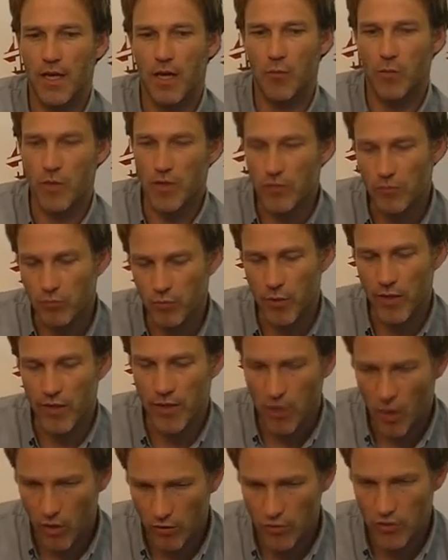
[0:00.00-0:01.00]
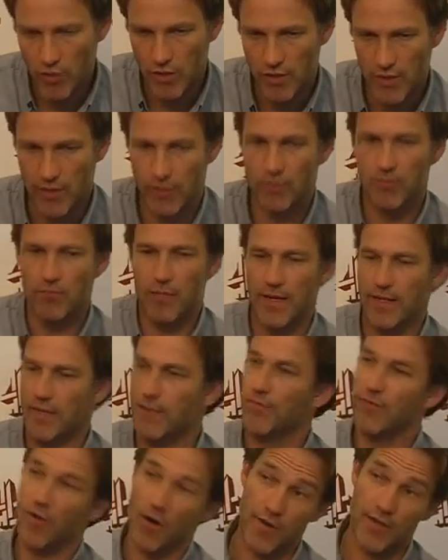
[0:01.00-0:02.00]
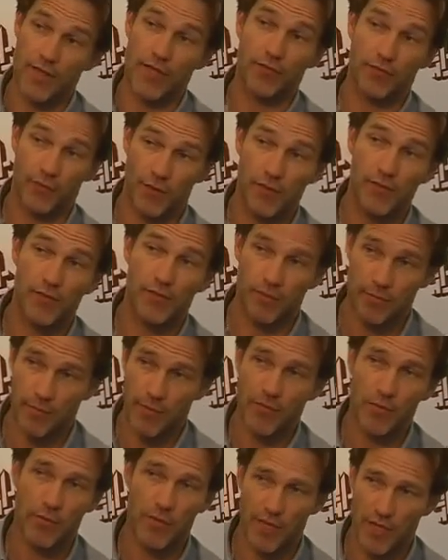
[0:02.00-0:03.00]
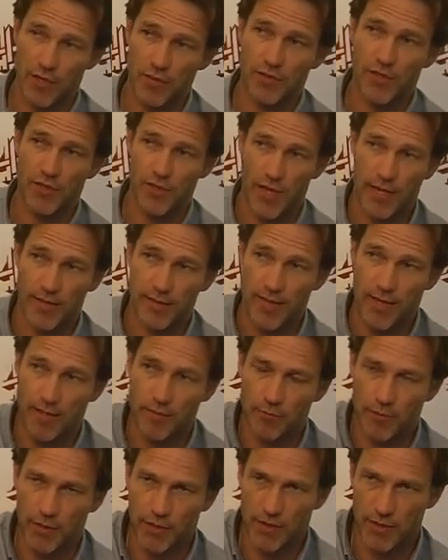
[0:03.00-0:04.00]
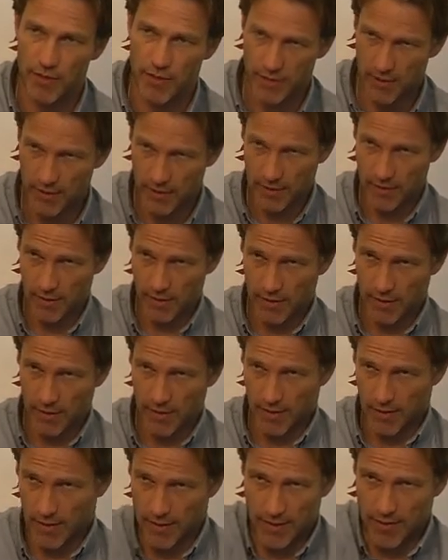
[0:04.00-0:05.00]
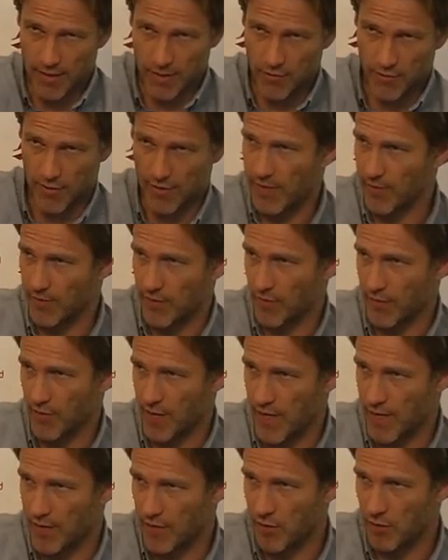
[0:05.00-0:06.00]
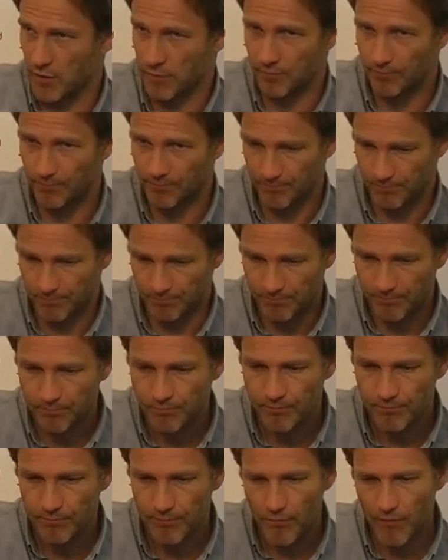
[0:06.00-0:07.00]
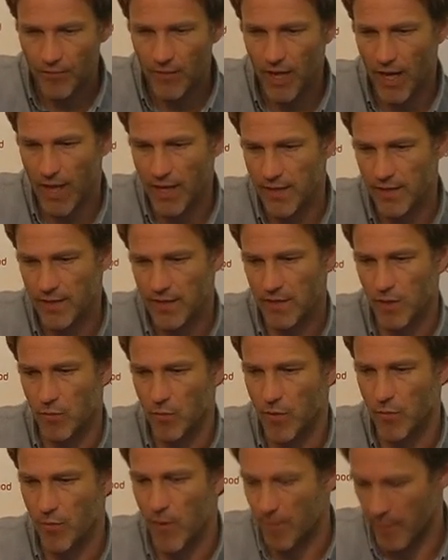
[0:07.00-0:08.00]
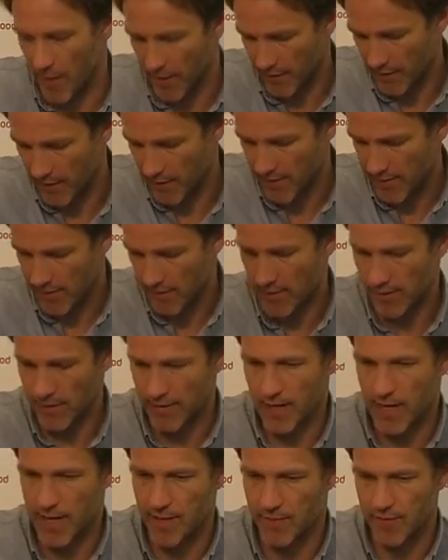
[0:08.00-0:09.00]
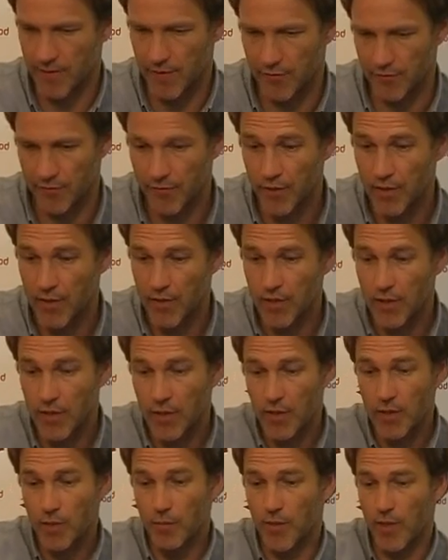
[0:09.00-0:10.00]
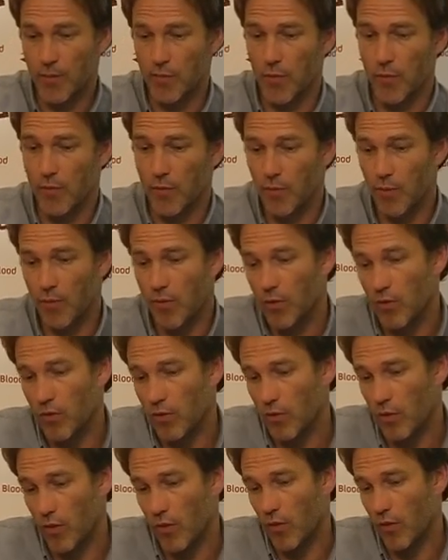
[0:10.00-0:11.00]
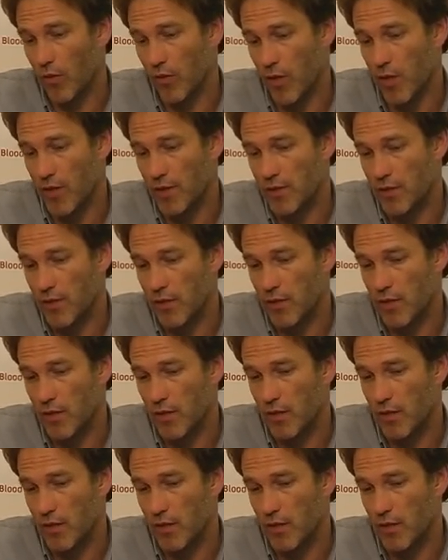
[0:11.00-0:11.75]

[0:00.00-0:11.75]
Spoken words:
We consciously made it very different from everybody else's accent because he's 173 years old, and so we went back and listened to tapes of people that